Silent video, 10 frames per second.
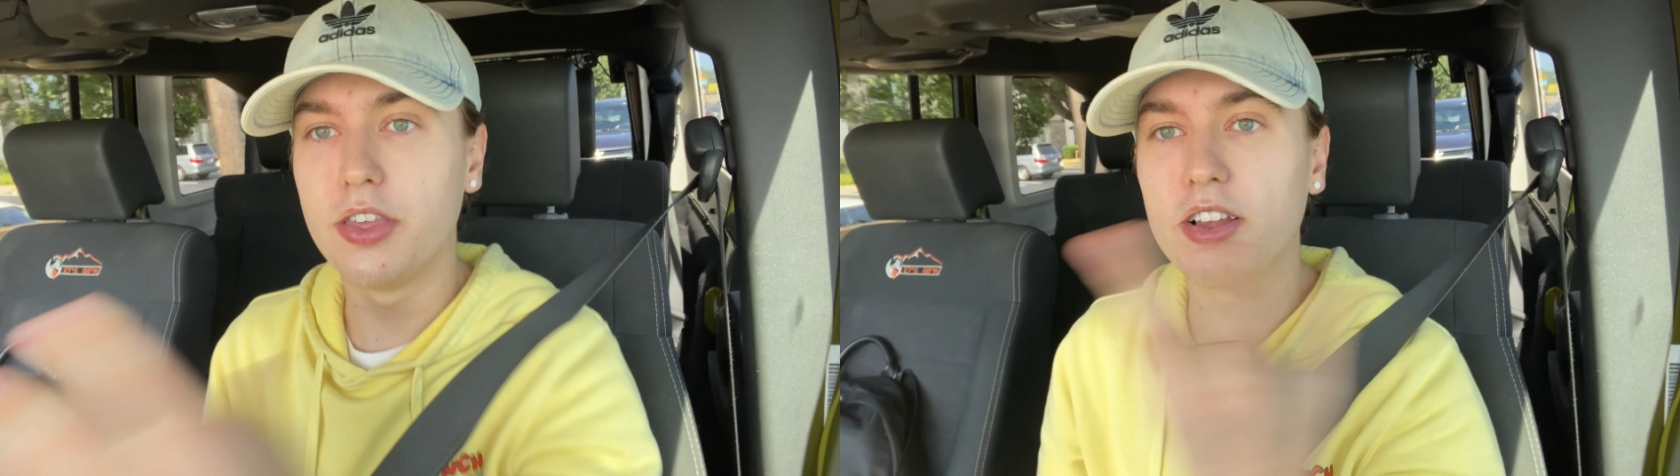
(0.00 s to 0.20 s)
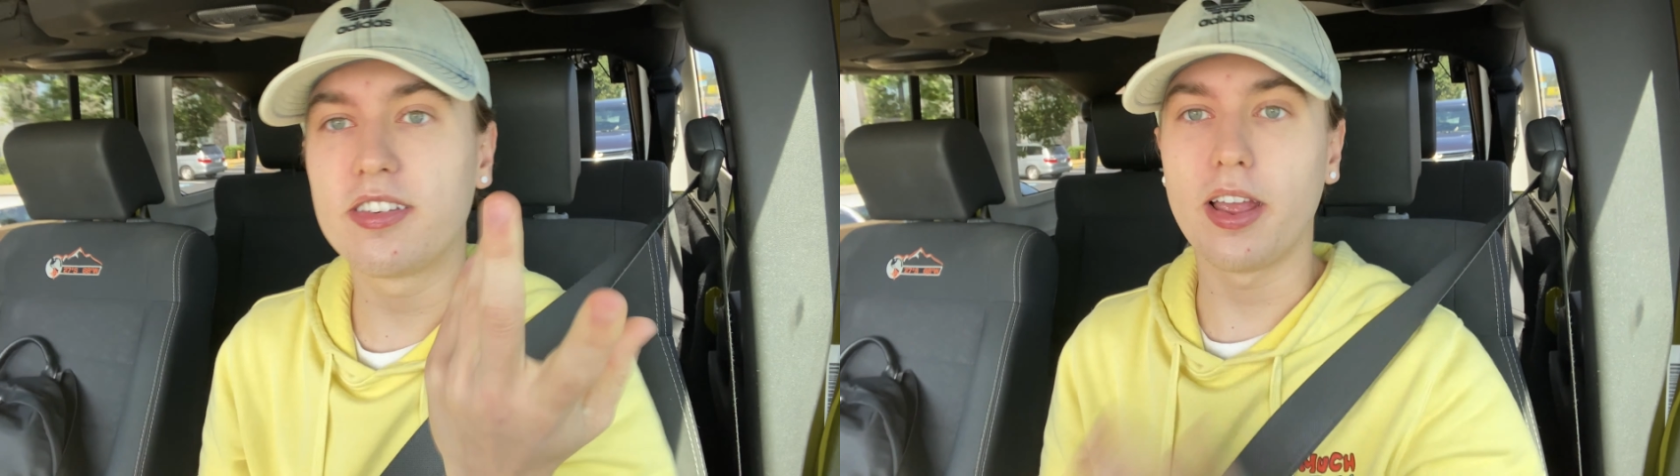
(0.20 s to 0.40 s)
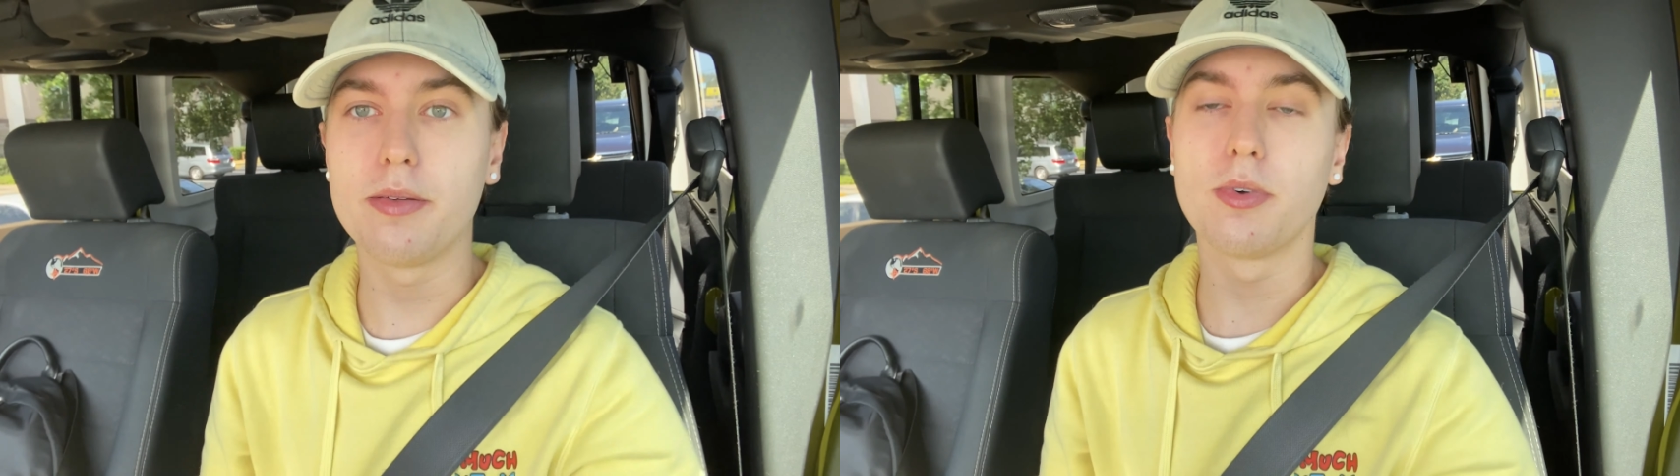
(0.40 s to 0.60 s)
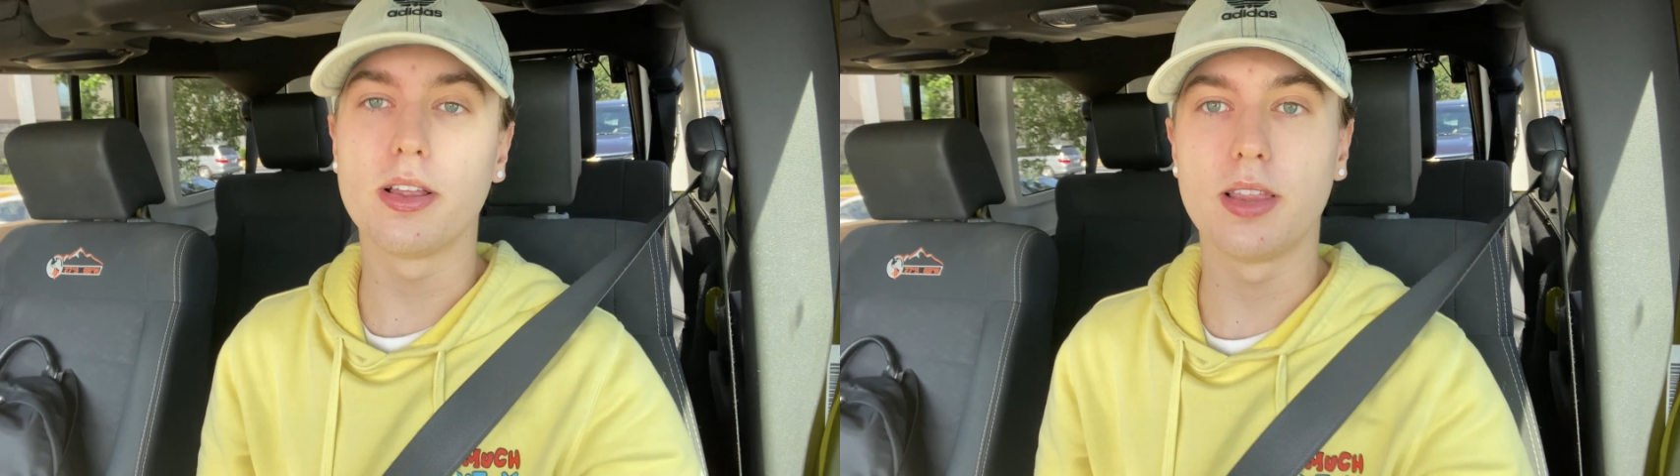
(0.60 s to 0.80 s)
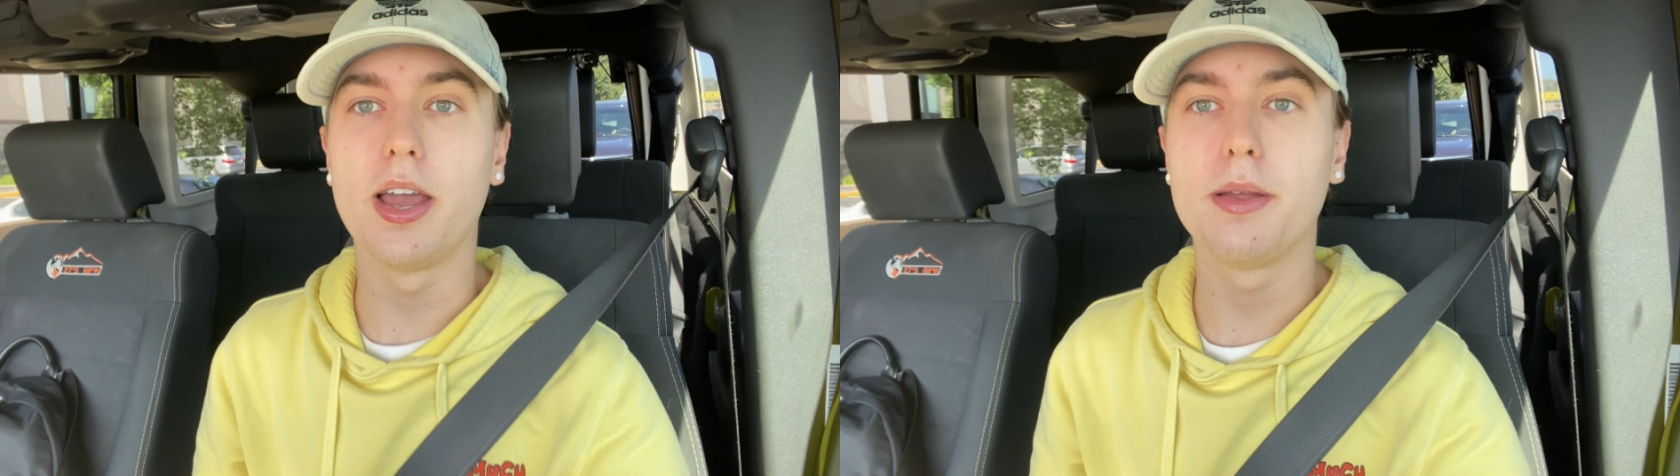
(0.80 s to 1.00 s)
The same
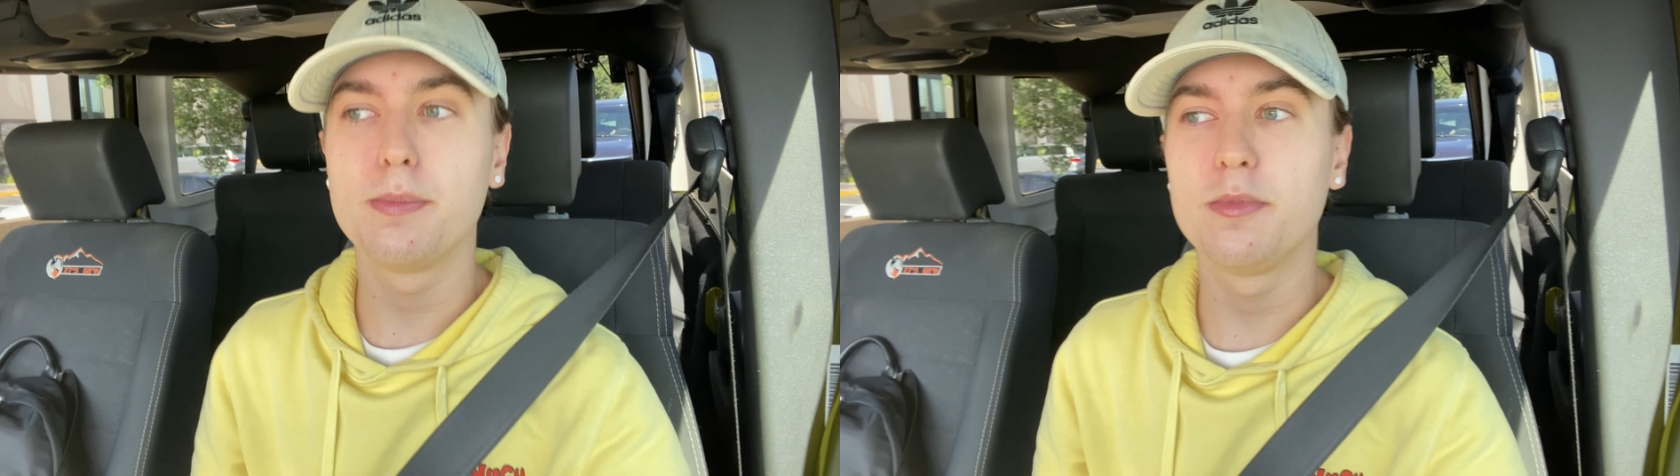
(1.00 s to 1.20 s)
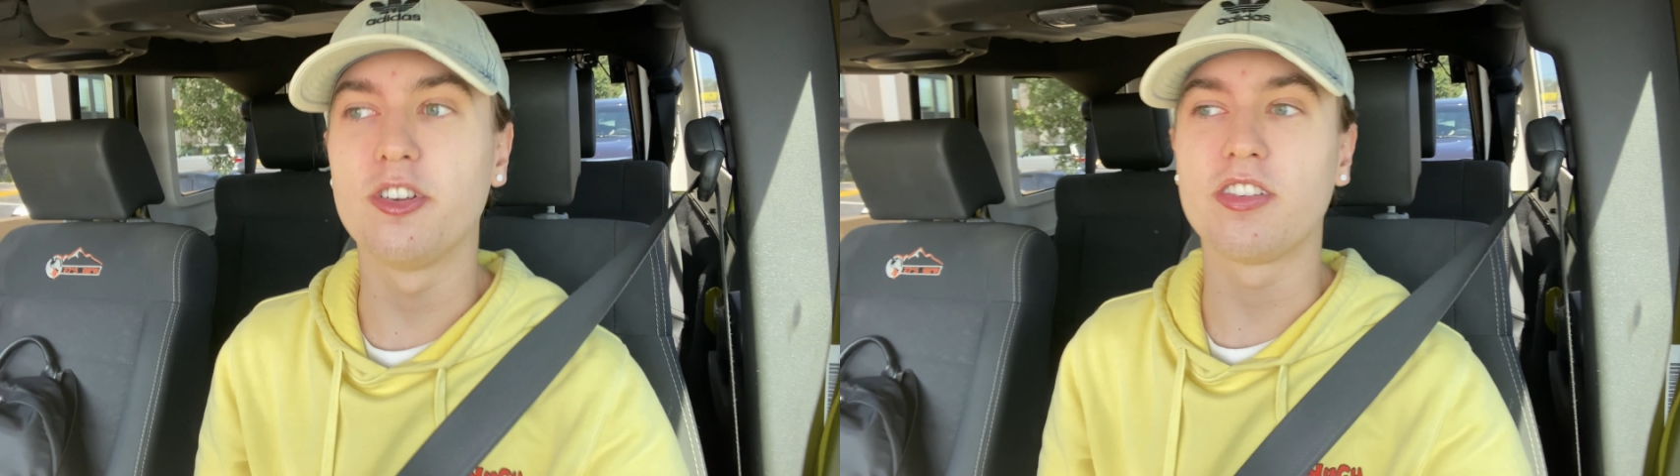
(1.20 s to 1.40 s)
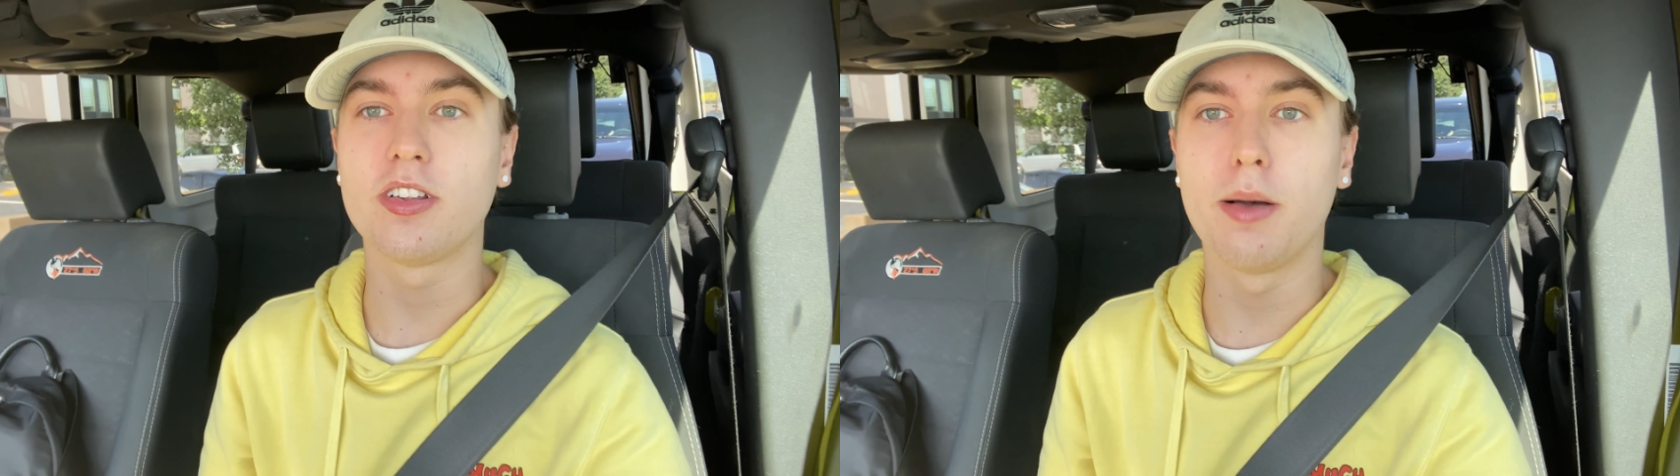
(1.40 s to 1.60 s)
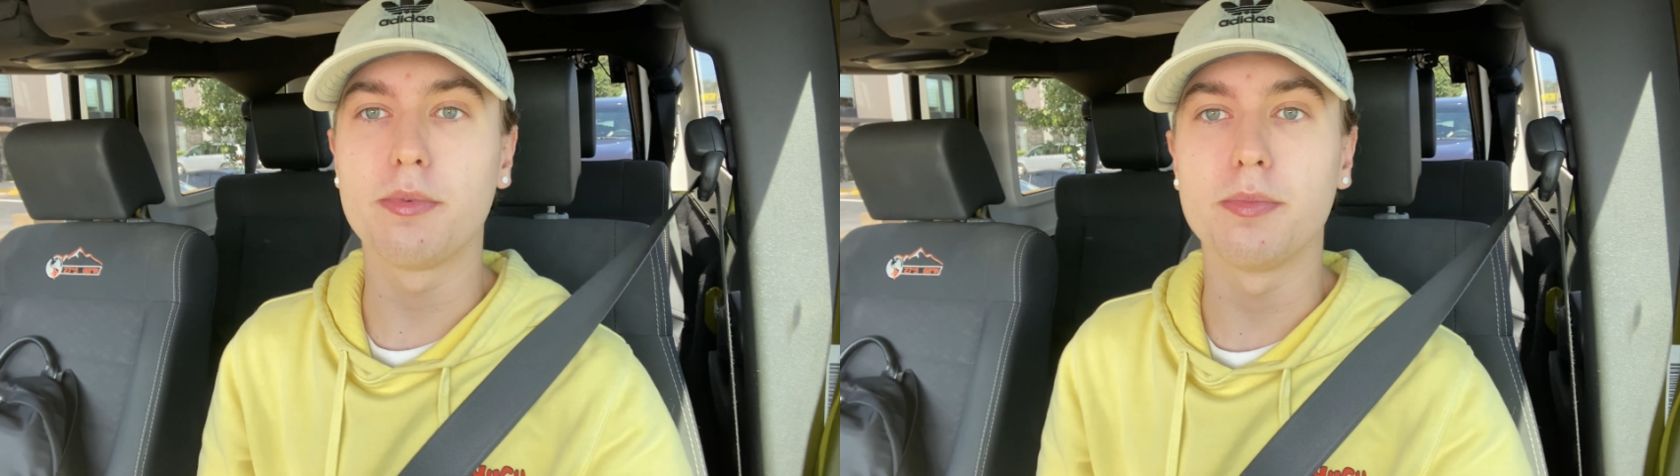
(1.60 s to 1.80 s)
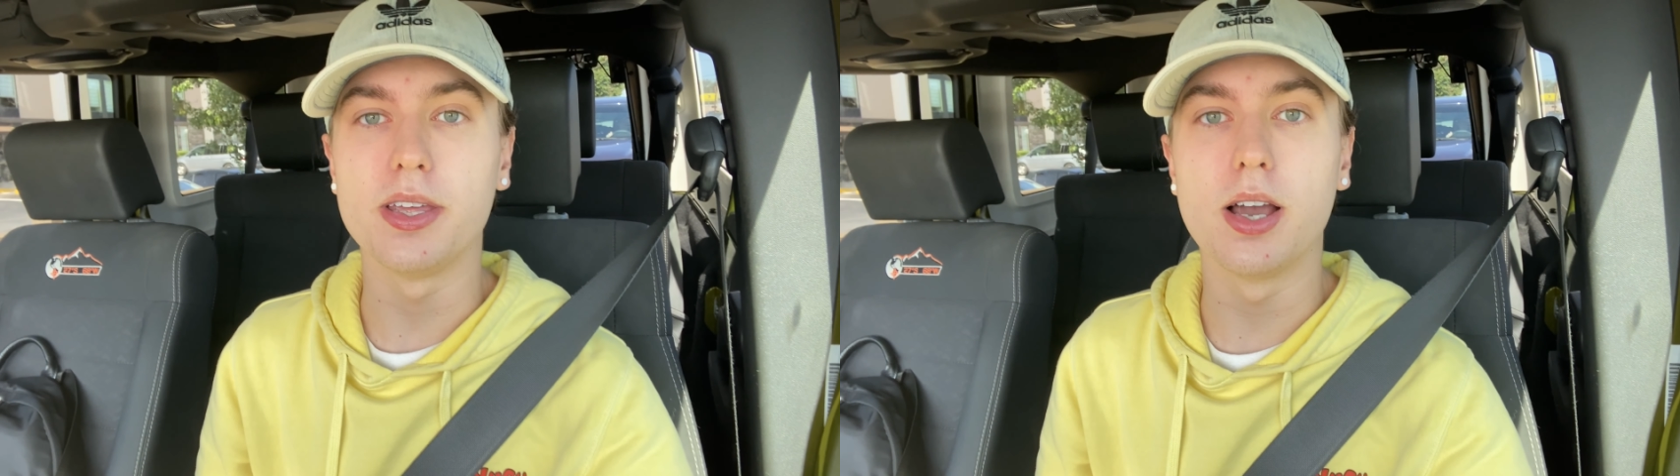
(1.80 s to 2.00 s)
red light just
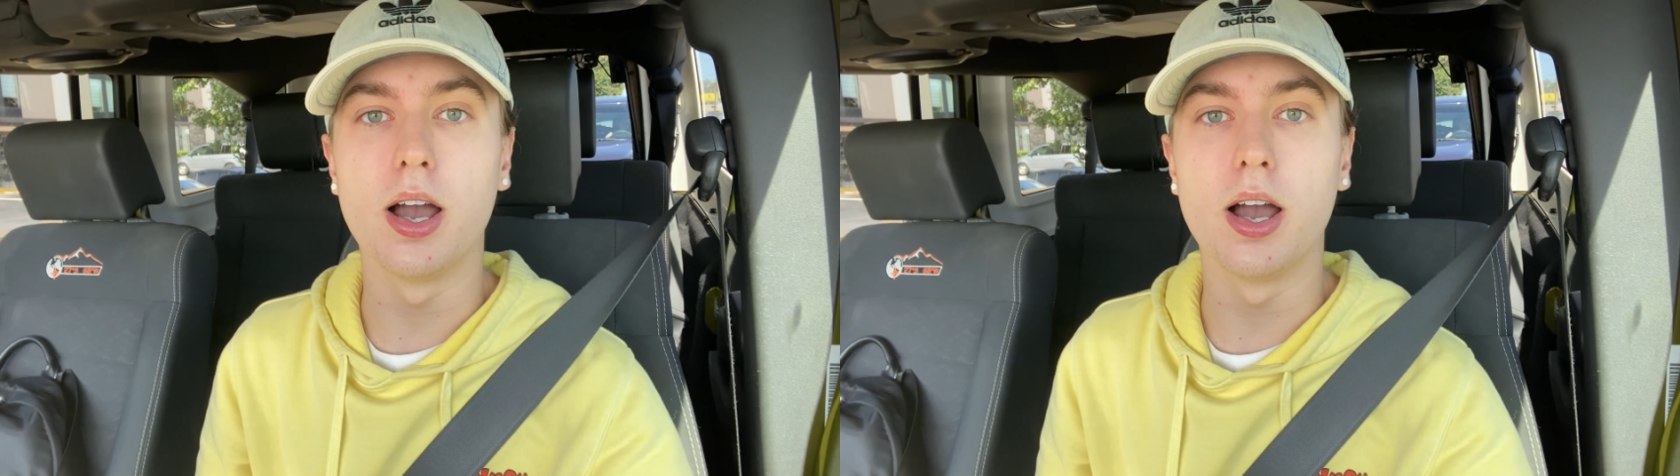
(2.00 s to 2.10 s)
stopped me